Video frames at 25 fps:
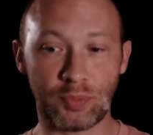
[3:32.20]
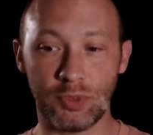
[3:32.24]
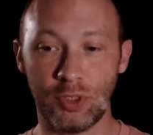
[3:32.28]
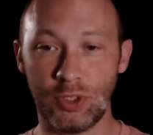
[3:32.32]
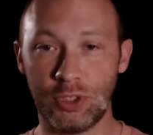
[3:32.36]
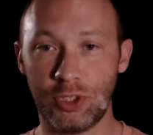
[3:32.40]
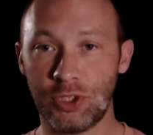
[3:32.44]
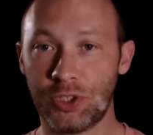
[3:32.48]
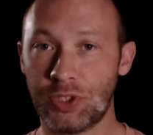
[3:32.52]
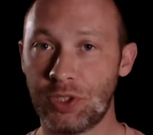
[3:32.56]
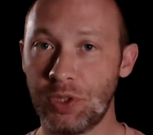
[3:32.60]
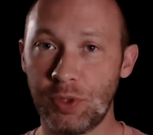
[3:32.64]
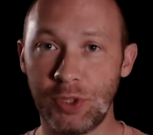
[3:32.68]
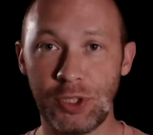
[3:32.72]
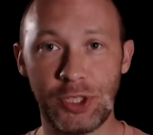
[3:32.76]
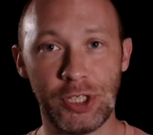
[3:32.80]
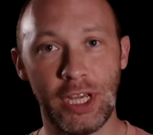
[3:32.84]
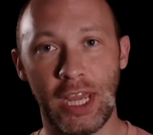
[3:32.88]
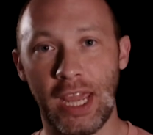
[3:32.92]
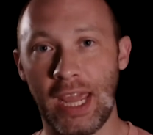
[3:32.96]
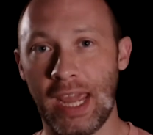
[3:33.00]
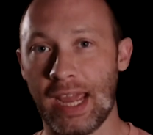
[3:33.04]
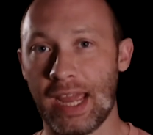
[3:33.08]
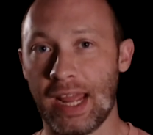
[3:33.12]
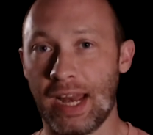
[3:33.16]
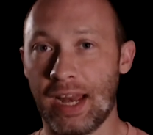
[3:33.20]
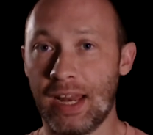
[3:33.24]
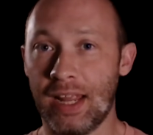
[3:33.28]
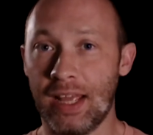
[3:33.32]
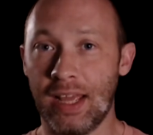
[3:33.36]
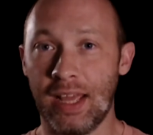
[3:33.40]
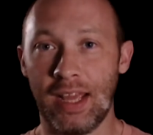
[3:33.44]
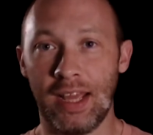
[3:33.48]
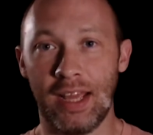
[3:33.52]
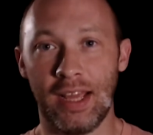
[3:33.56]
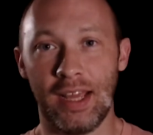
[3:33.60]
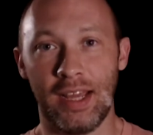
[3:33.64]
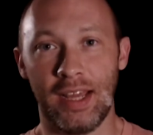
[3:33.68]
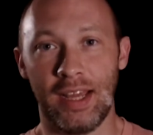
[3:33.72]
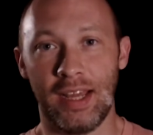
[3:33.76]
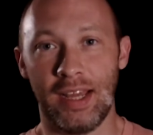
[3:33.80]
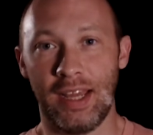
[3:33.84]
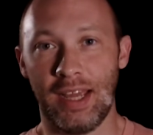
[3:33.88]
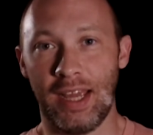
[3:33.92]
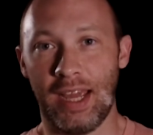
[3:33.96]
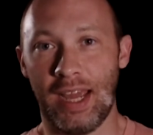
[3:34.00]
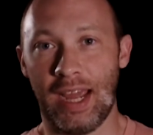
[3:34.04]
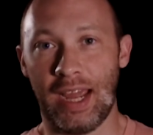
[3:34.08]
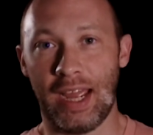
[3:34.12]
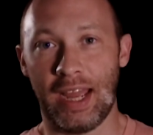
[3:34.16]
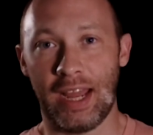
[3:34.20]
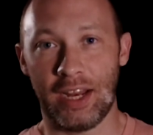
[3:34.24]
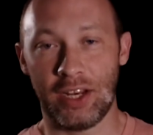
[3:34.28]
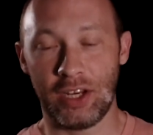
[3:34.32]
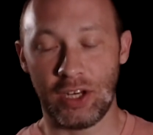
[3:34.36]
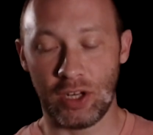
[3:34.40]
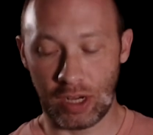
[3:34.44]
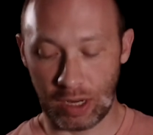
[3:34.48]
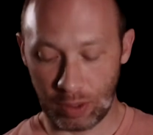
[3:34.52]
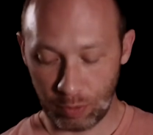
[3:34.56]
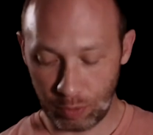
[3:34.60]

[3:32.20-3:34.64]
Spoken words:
Just do what you can. And you know,